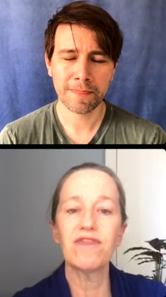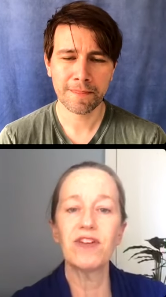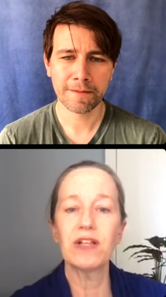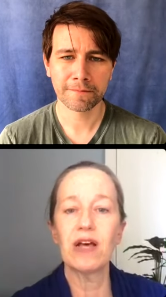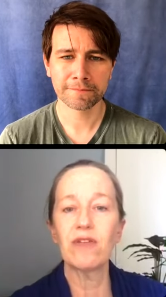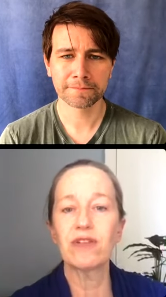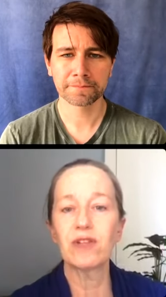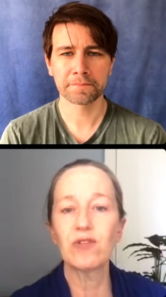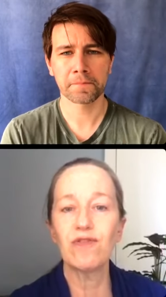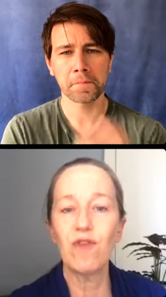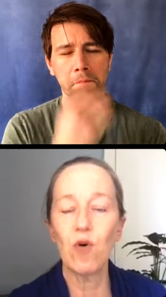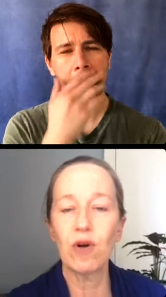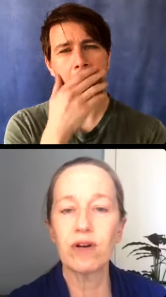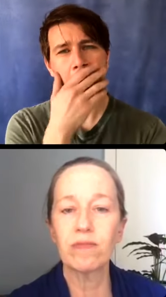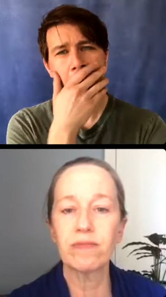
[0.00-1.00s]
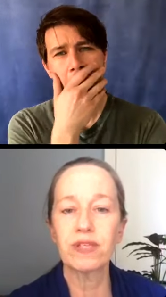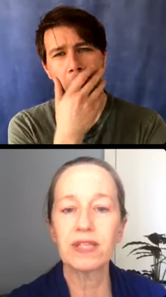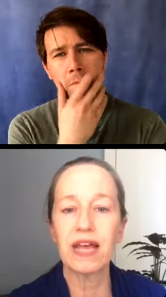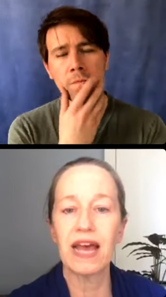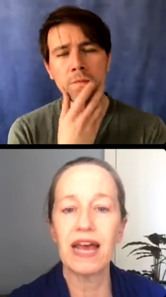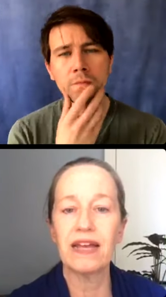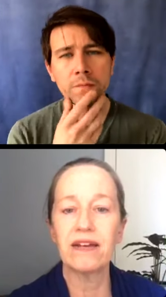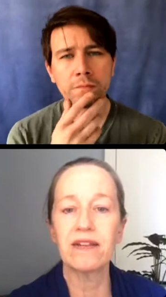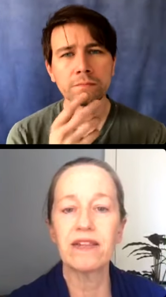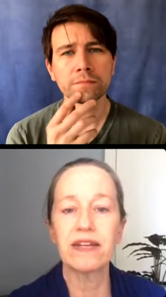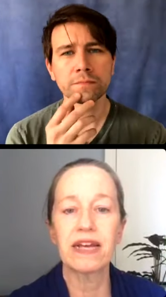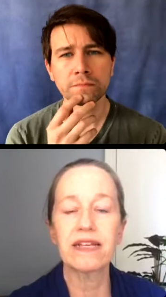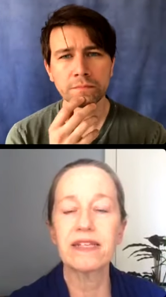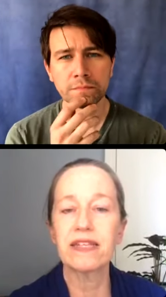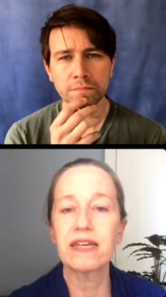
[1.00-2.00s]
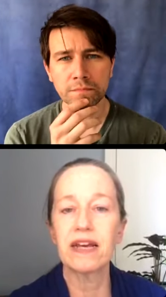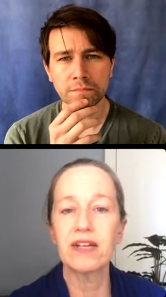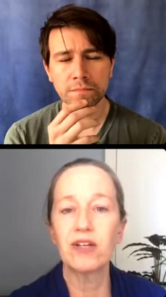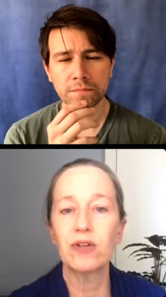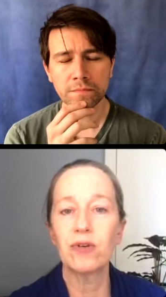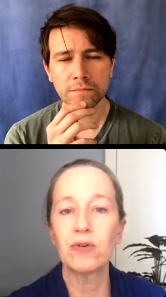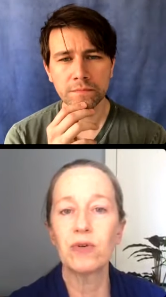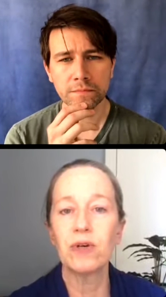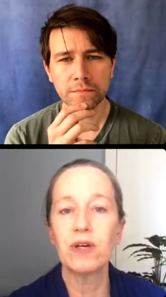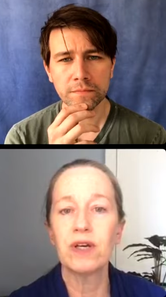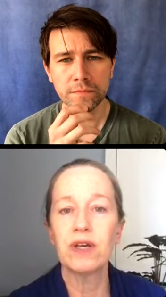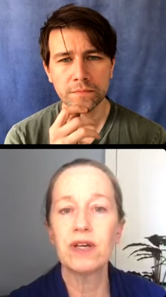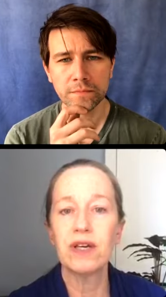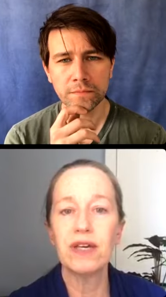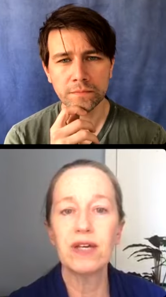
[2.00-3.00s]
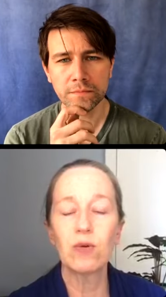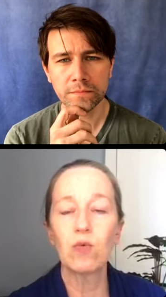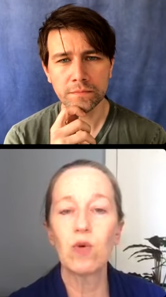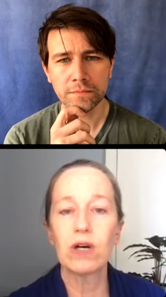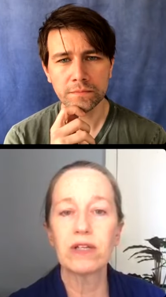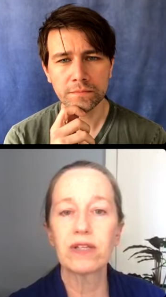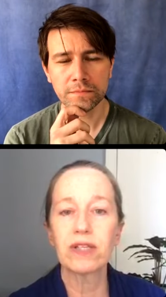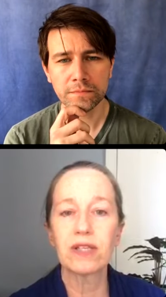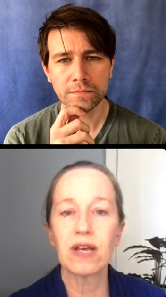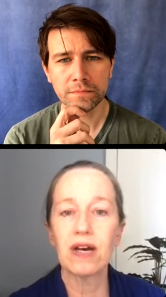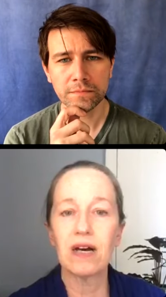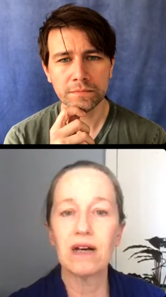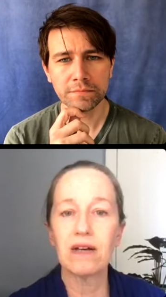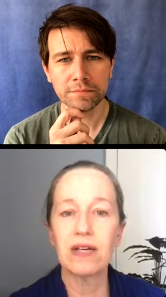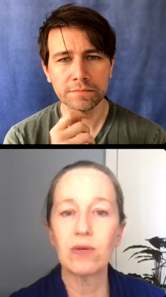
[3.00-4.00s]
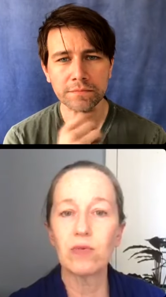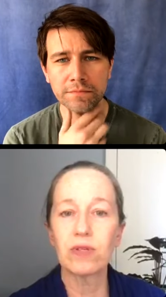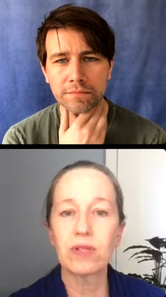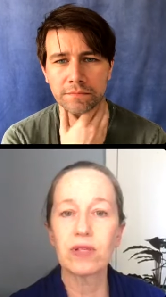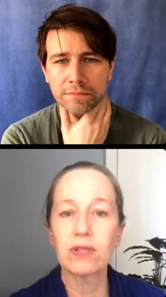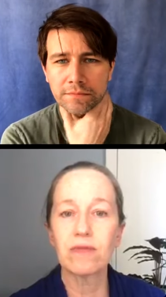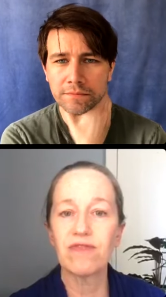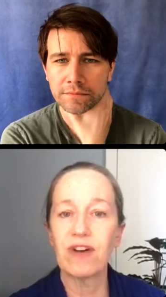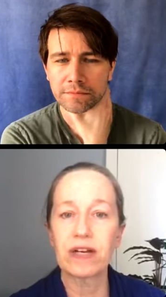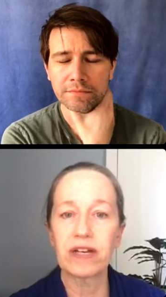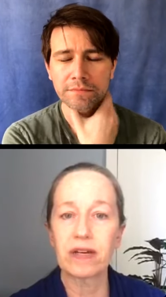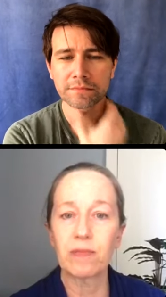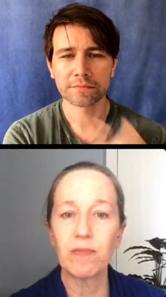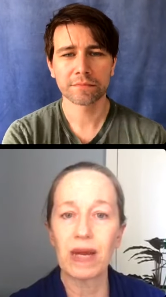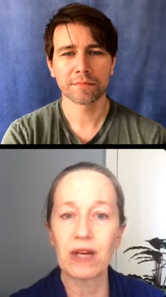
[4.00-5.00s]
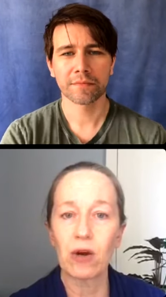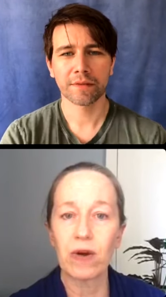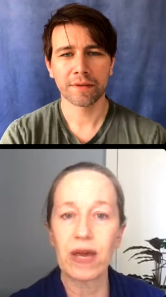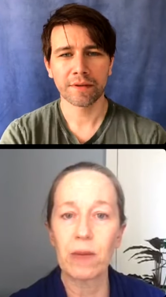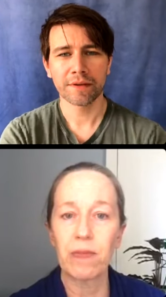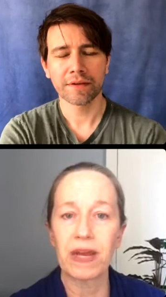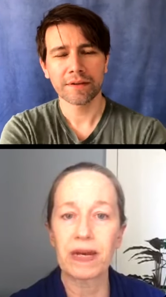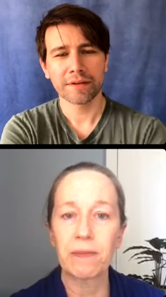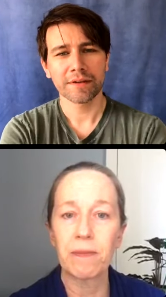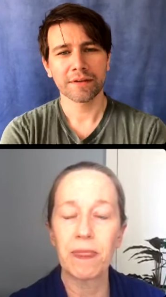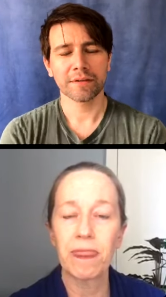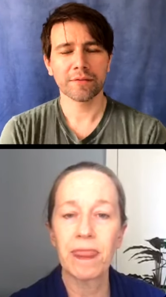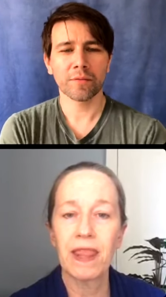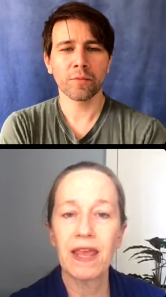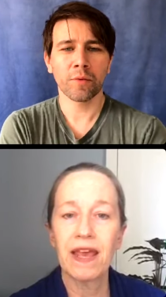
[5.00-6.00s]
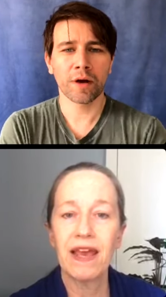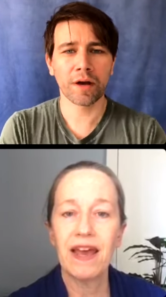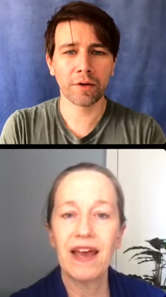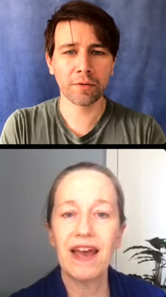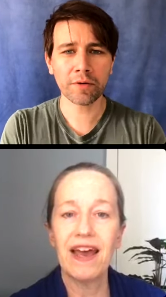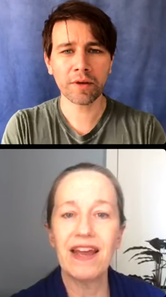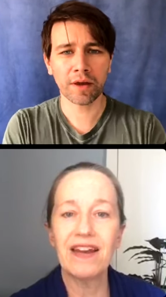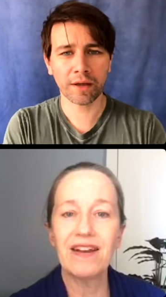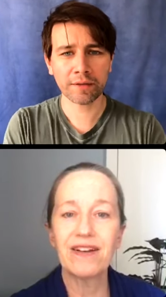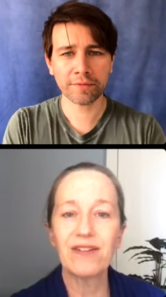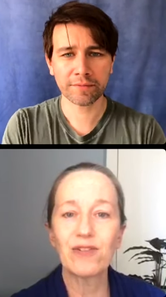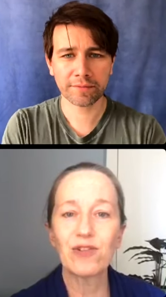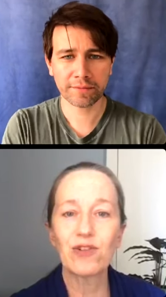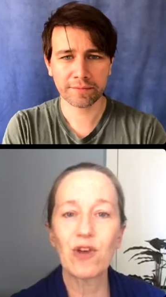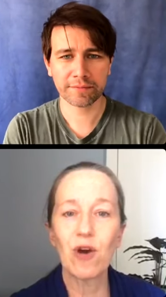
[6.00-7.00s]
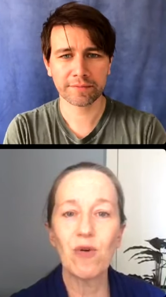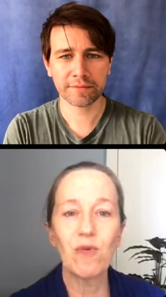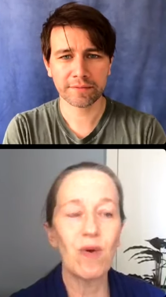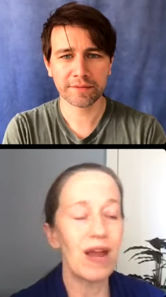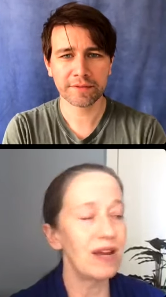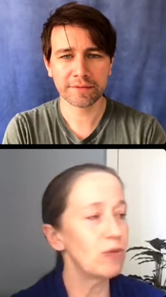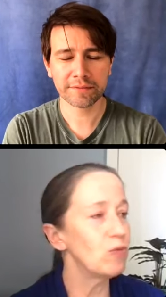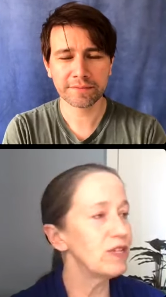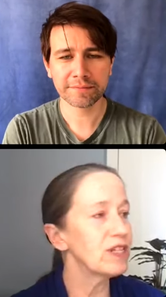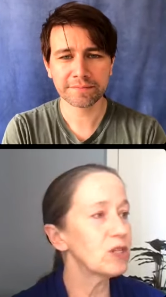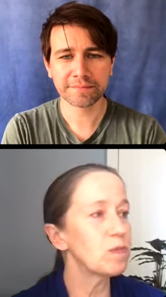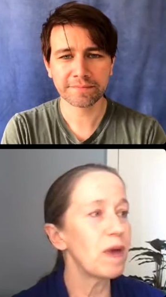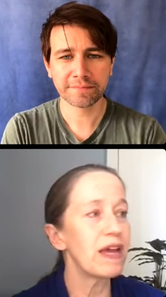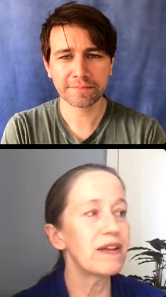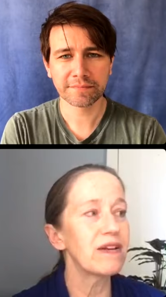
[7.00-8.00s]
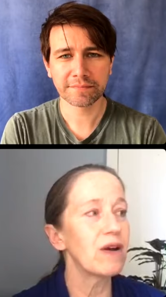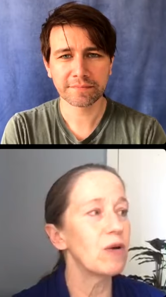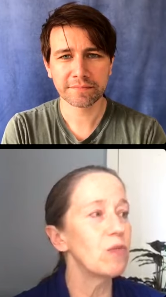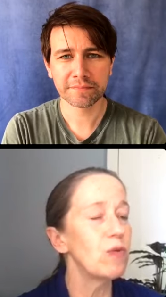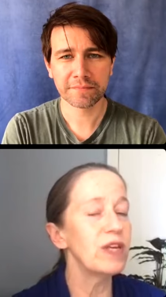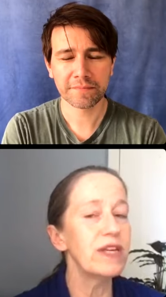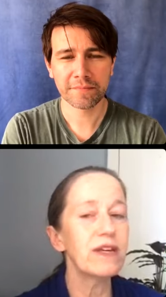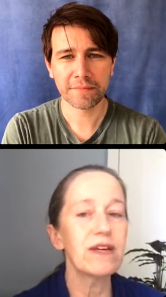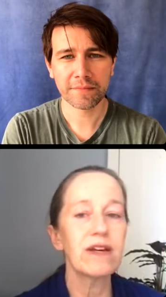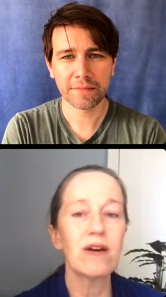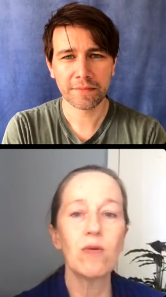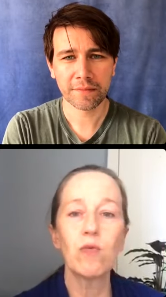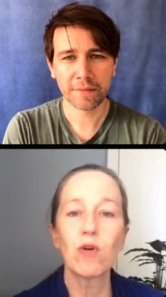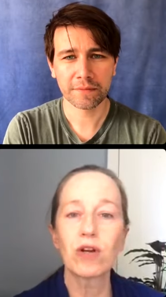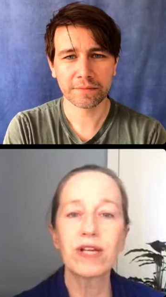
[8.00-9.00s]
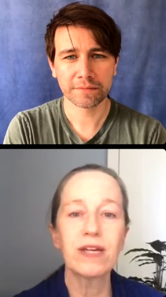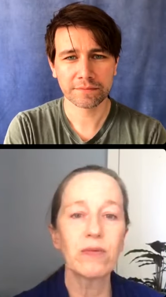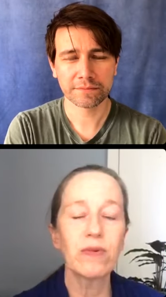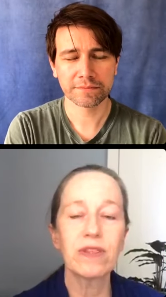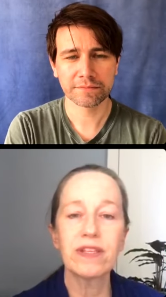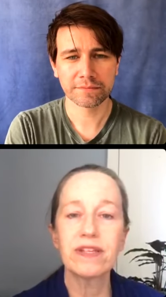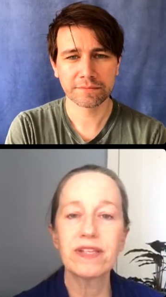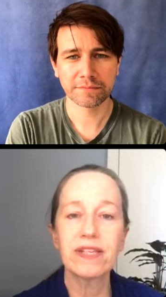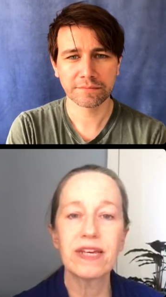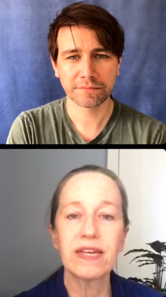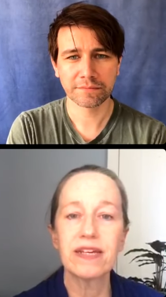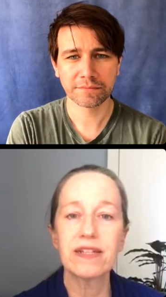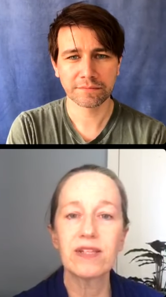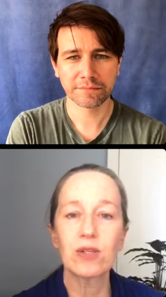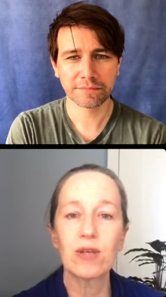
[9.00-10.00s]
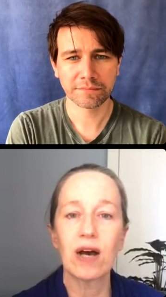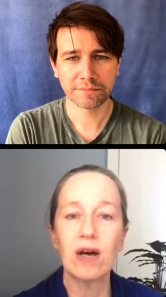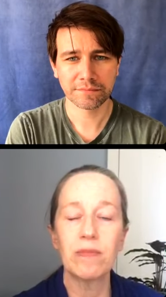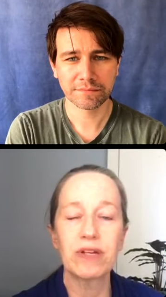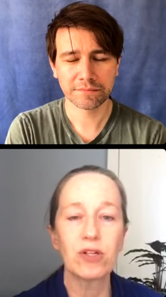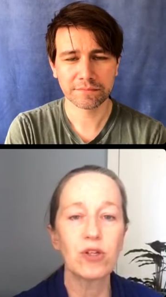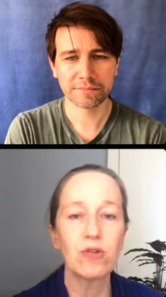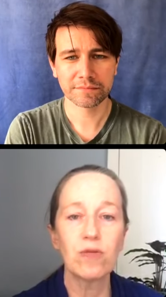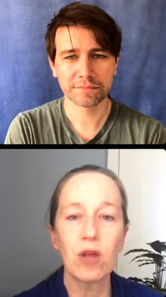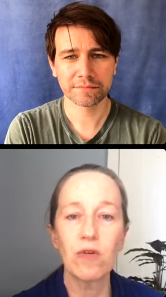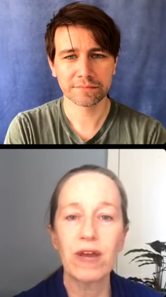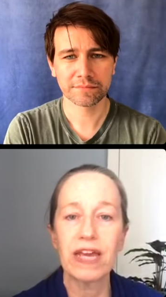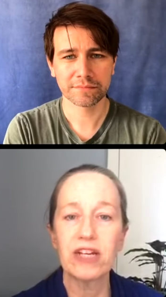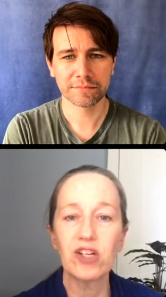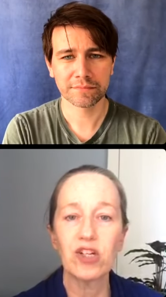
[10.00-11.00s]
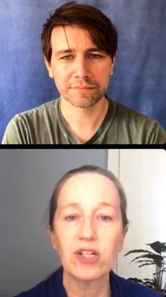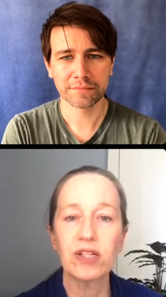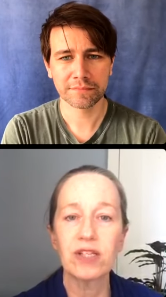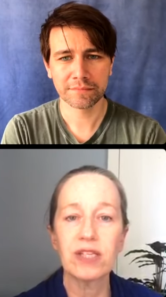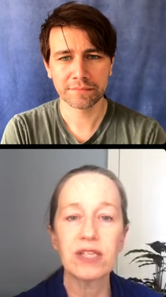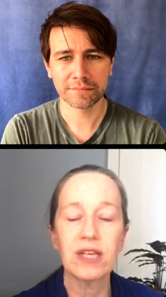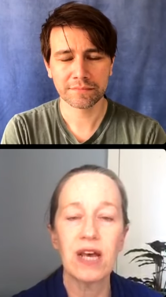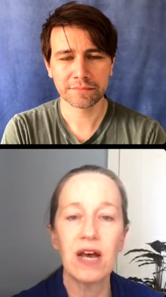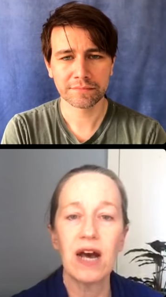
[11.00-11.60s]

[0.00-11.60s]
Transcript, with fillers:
Speaker 1: fill out these forms. And the next thing I knew, it was, uh, it was funded by Go Campaign.
Speaker 2: Wow. Okay.
Speaker 1: So, and we spent a week working with these kids um, in two locations